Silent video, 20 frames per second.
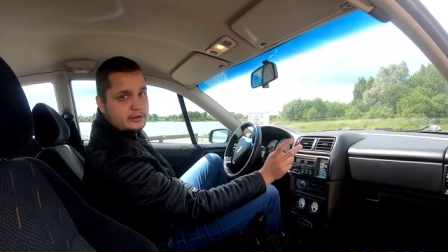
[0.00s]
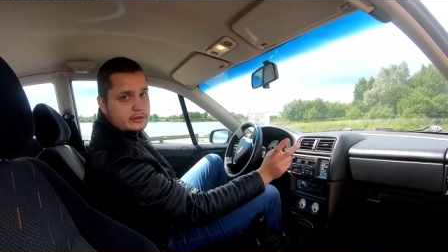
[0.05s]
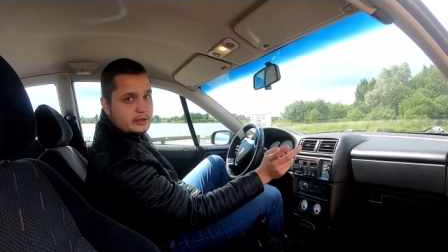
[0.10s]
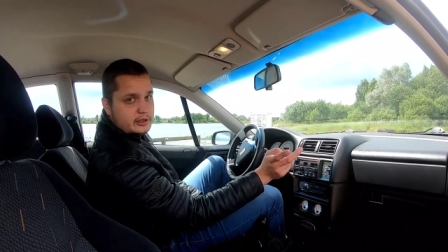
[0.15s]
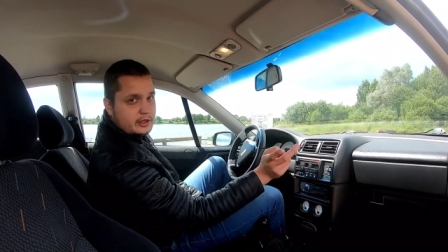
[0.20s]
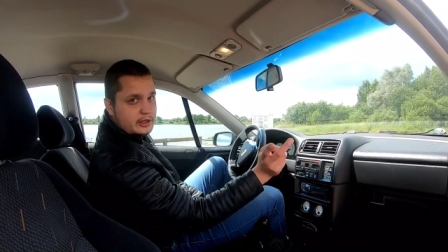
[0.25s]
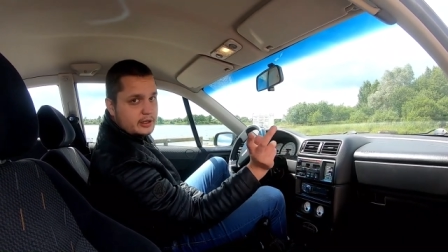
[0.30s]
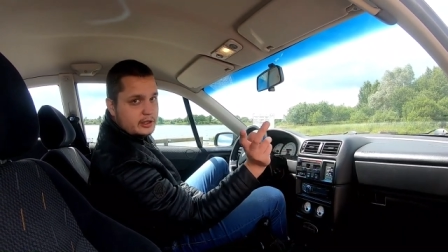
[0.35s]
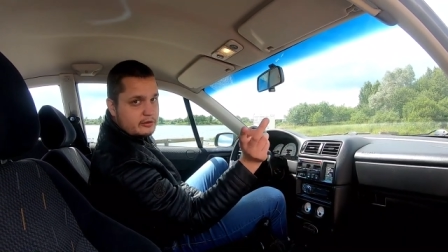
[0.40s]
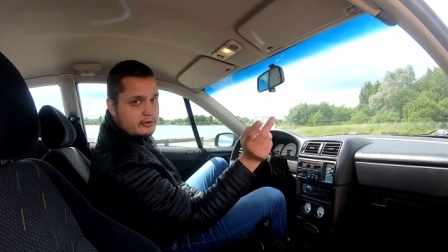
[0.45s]

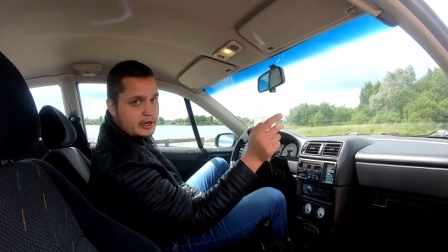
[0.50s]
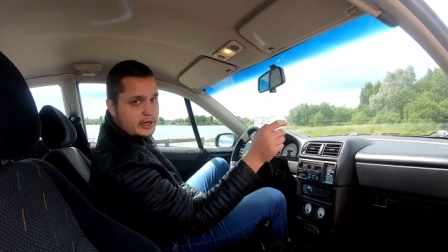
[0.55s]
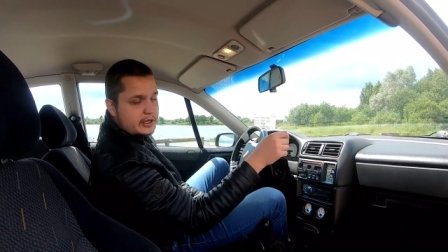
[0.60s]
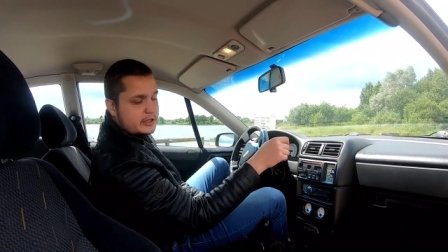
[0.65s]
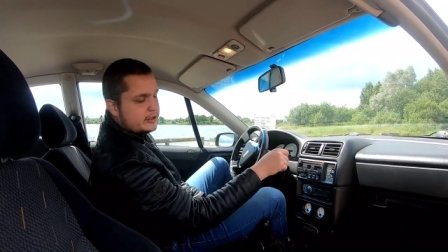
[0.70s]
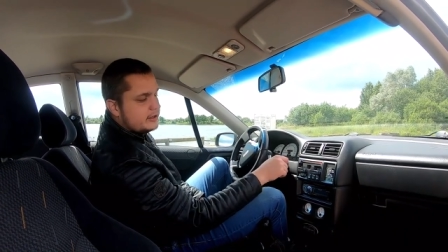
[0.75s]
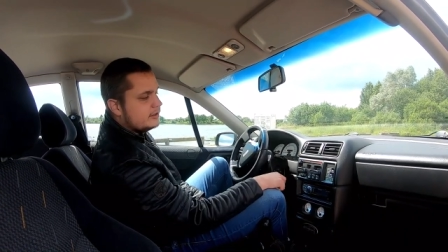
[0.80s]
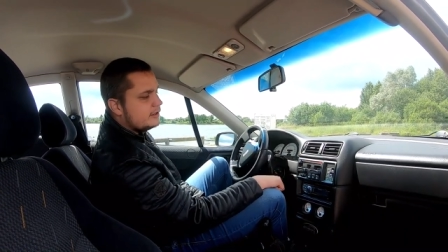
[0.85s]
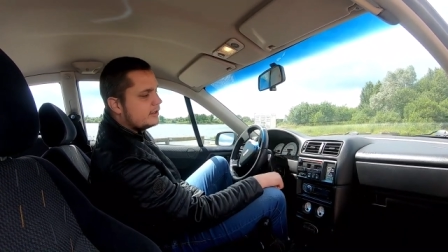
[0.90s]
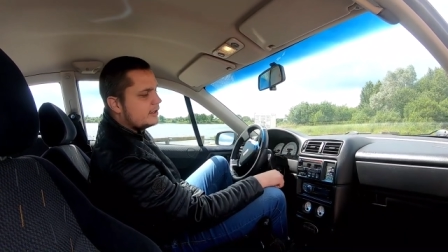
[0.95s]

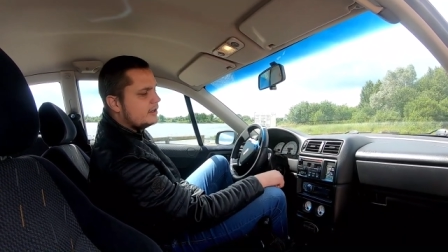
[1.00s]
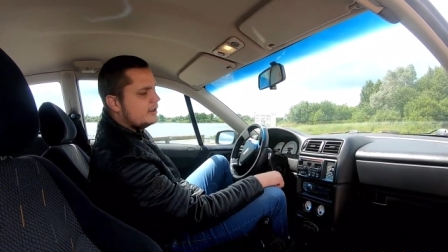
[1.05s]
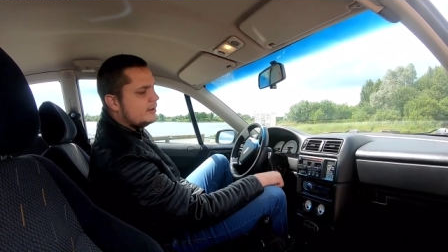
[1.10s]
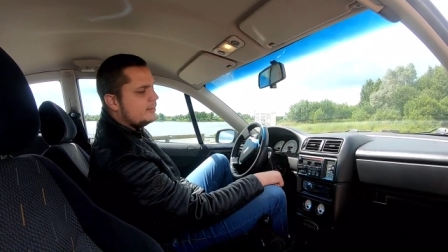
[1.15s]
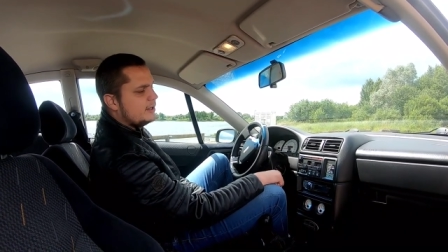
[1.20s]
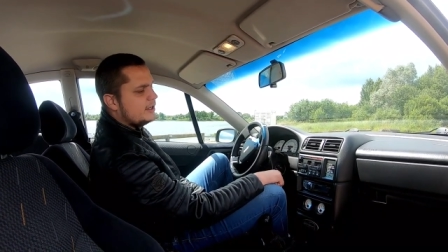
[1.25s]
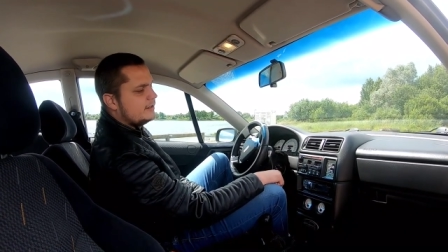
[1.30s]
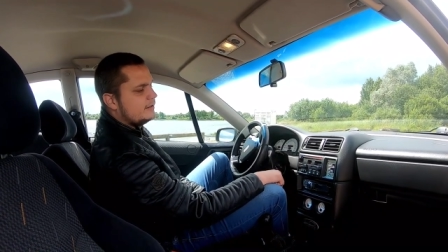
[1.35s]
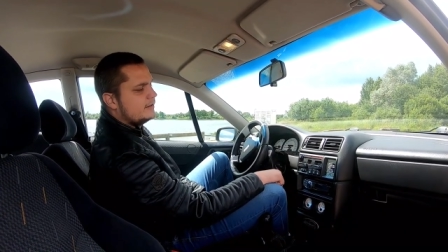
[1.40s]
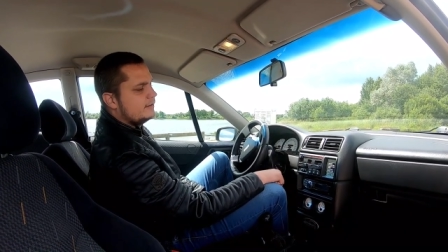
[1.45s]
write it on the
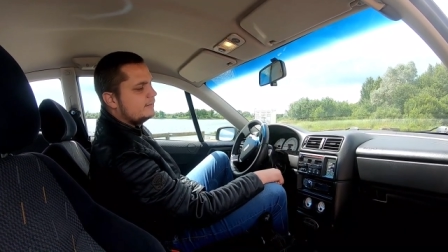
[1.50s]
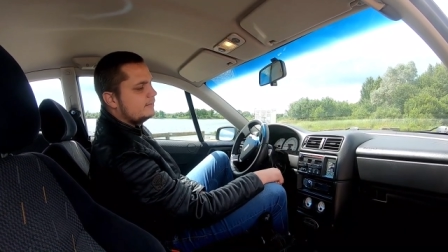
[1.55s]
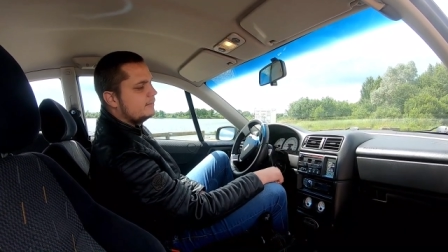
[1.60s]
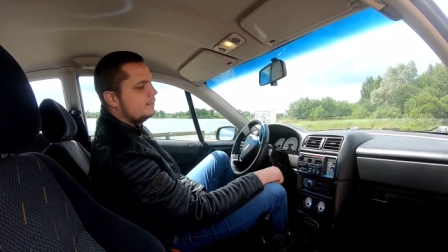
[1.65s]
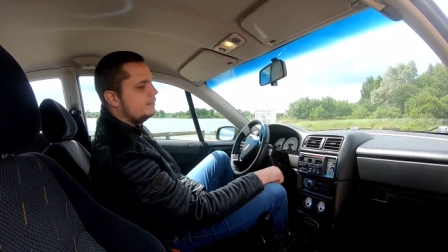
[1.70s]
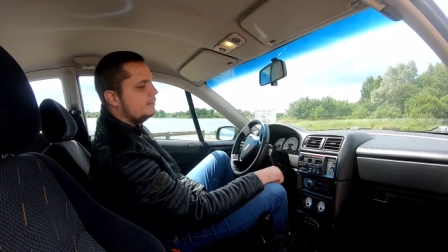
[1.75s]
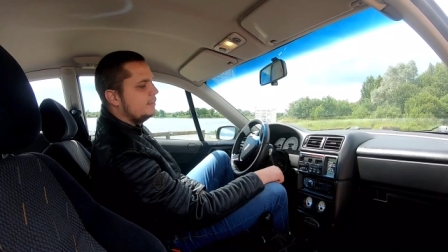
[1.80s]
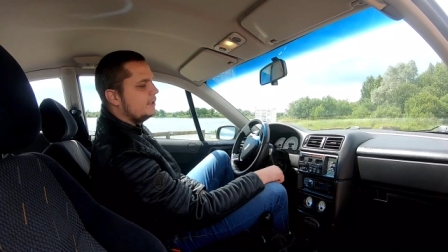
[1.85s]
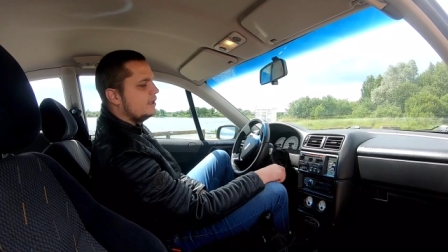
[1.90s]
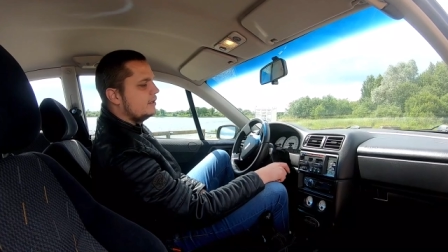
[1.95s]
comments
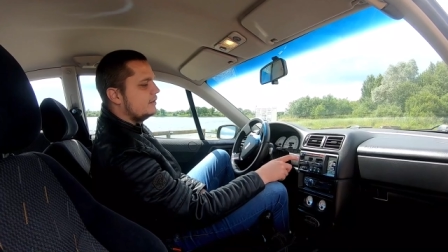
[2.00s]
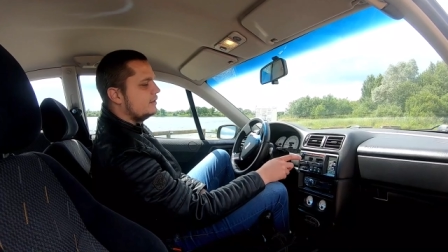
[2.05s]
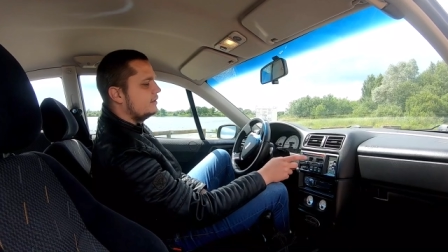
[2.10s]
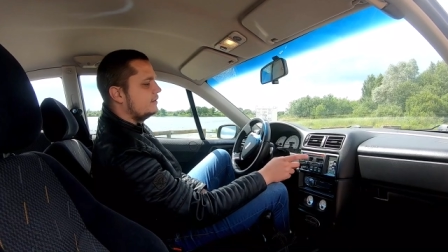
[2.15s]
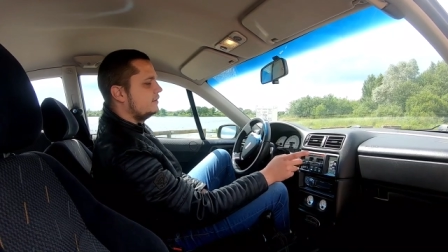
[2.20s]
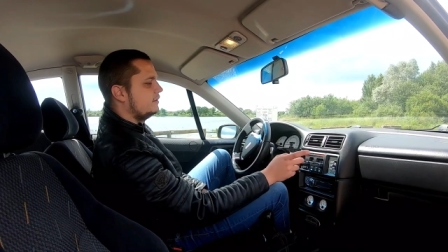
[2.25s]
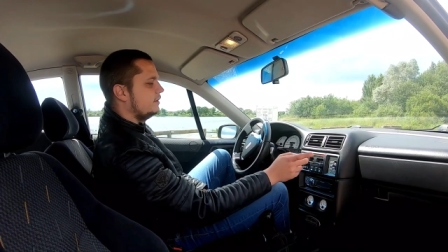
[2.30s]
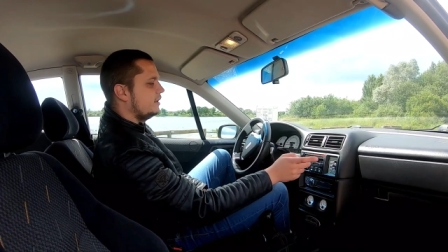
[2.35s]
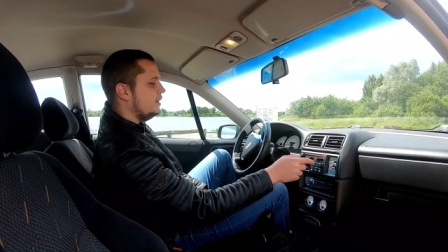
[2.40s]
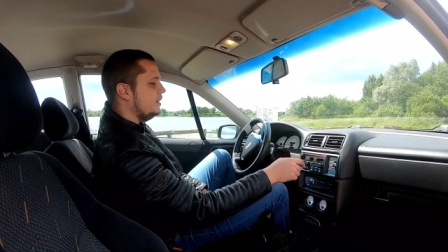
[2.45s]

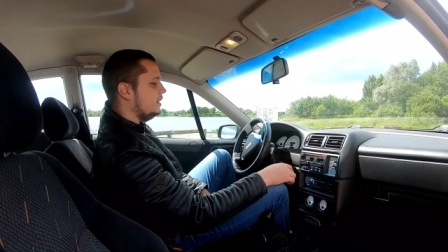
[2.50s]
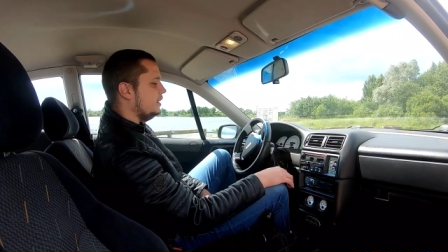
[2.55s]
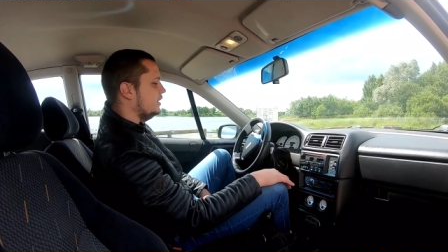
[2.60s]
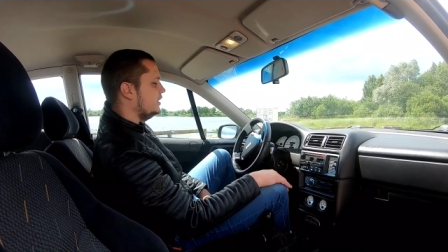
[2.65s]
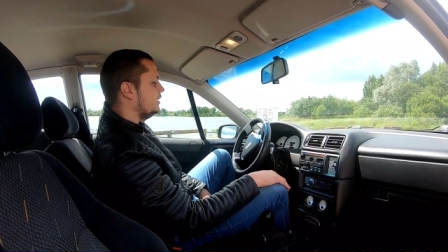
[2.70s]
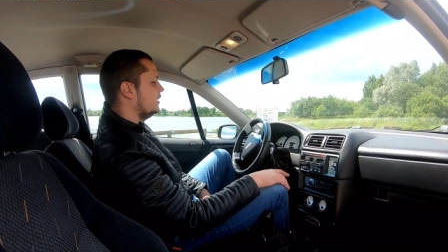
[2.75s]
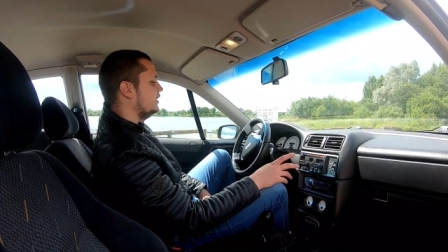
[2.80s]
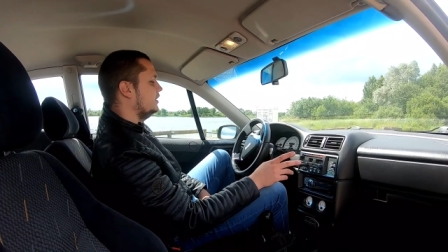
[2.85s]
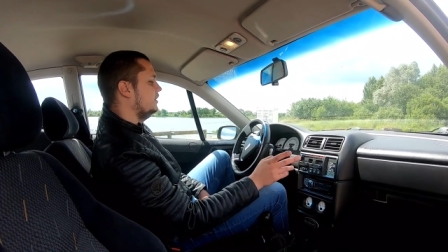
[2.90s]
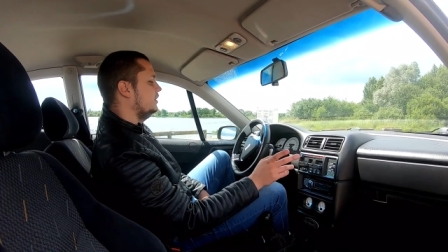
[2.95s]
because I need
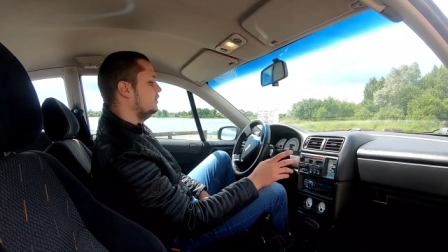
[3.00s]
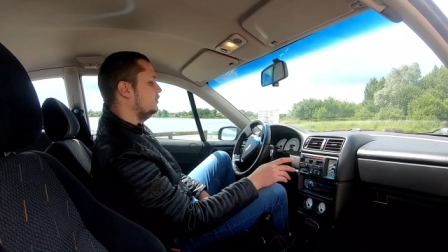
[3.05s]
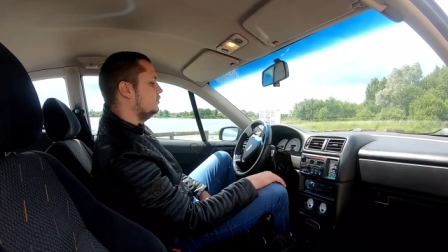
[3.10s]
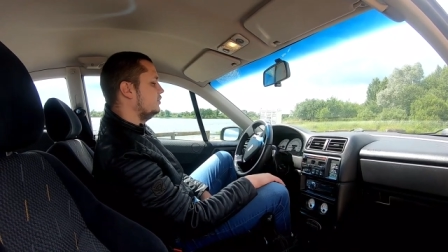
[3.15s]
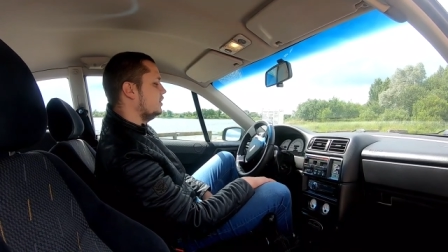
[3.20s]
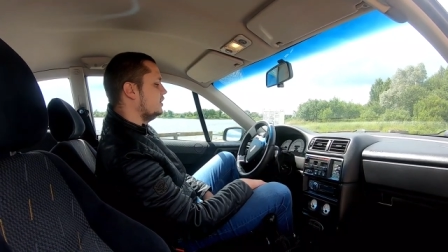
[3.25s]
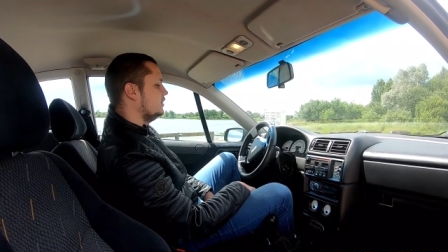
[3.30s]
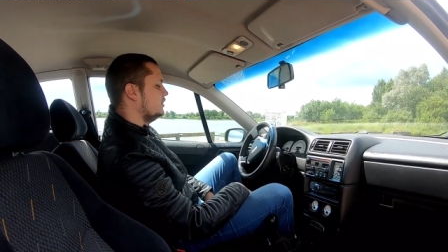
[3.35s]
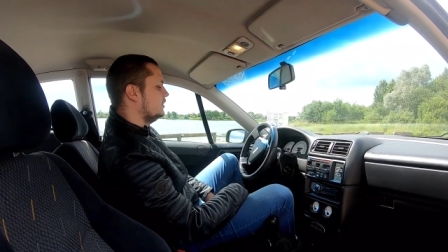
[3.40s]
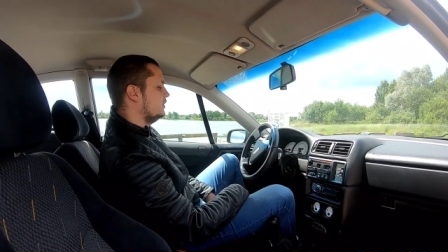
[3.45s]
it. I need to
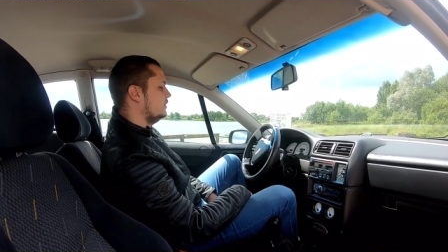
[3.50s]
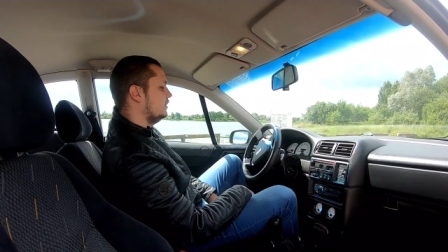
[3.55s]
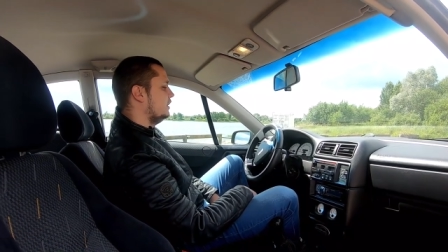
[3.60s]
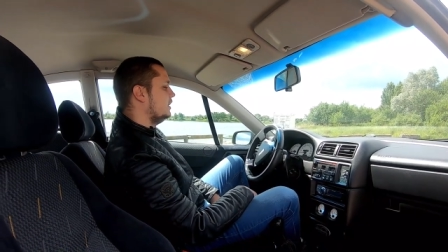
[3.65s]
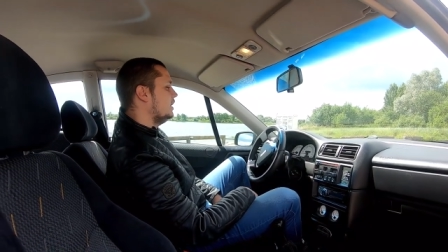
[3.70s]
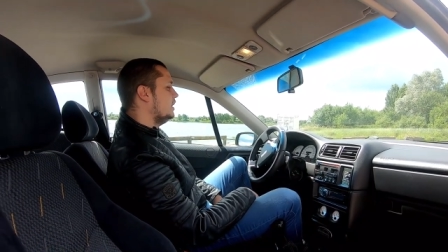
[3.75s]
change it.